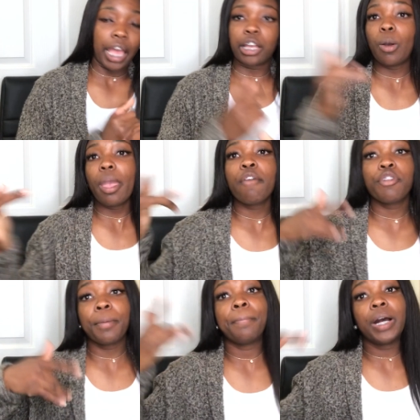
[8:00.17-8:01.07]
I go
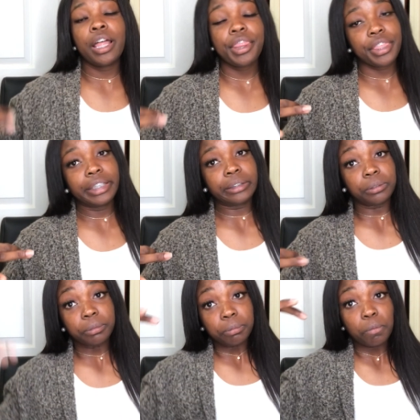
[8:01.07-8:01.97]
every month
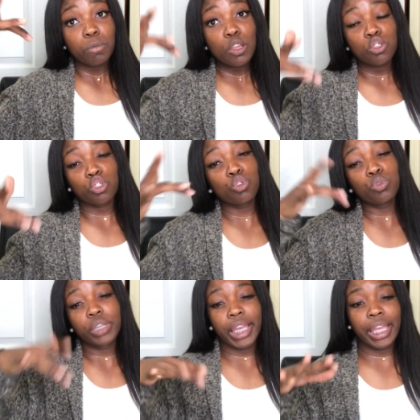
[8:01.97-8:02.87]

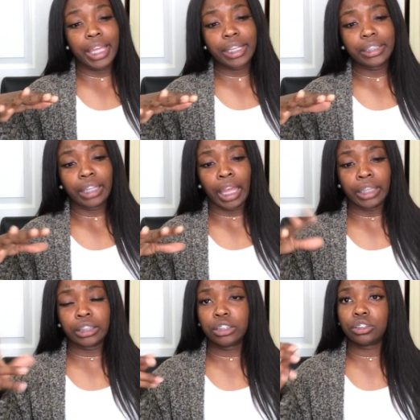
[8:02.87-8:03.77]
to get
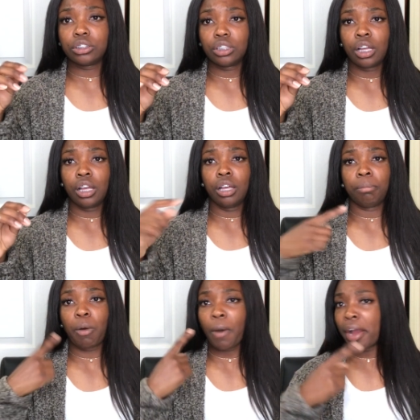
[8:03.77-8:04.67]
like these uh,
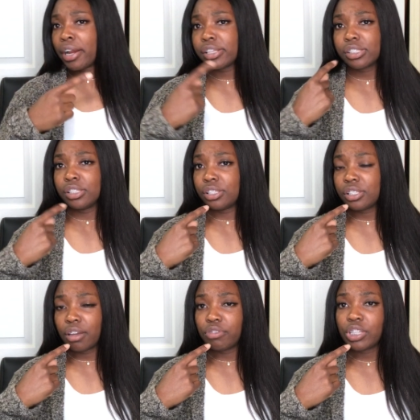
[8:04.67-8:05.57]
my wires and
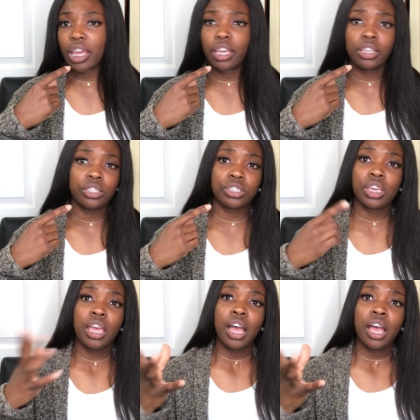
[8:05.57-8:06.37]
stuff changed